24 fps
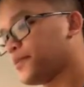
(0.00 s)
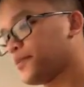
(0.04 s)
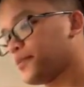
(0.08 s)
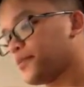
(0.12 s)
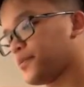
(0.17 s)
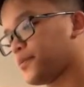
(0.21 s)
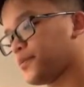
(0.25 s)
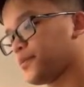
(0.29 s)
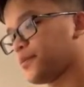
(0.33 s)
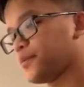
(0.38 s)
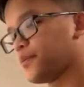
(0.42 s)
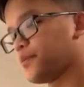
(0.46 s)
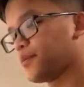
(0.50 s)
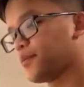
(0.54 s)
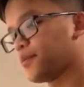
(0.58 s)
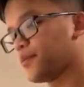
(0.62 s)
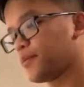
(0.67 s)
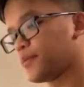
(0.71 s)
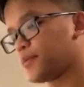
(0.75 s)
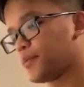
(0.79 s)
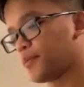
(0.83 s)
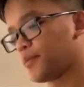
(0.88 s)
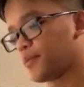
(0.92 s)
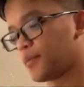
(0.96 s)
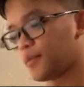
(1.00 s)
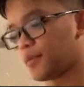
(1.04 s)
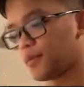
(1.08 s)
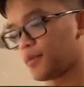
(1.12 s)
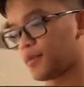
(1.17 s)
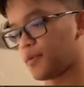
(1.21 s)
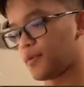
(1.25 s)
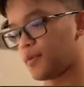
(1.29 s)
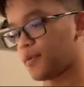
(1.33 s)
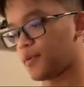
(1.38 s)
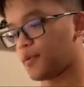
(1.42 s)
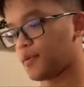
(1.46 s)

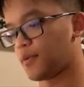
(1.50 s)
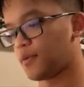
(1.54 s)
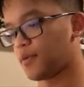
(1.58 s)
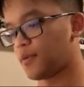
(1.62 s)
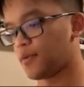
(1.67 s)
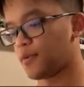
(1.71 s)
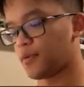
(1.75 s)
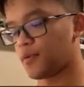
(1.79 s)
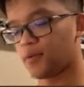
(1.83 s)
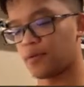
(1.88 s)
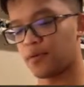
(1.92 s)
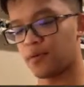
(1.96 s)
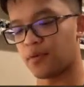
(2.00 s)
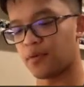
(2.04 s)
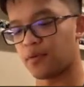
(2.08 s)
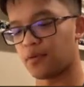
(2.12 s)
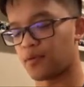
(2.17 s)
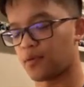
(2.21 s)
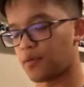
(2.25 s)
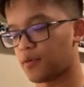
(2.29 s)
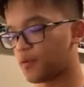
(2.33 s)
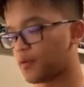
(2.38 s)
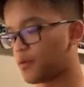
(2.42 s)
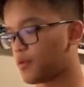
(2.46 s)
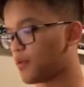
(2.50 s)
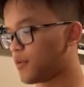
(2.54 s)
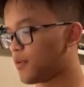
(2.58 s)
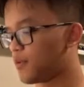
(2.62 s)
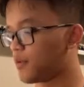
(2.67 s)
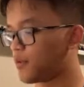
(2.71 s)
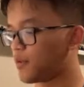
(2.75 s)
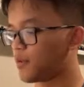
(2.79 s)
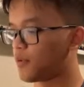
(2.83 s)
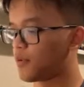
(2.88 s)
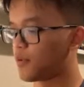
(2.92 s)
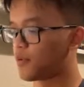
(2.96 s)

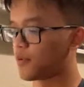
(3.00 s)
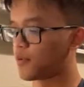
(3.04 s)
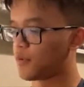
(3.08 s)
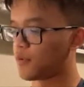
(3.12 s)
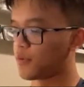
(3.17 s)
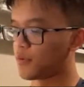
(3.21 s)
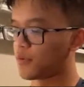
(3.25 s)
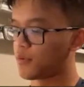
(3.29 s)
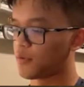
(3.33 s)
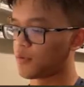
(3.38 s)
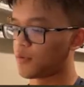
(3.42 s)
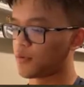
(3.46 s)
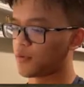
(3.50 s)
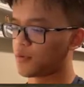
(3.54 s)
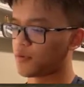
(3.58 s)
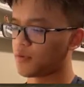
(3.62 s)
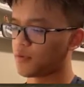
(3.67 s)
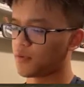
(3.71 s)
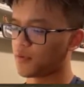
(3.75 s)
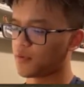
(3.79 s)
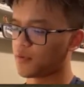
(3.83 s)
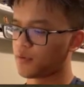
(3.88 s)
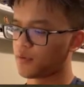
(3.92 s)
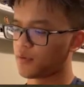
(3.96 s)
No one is speaking in this clip.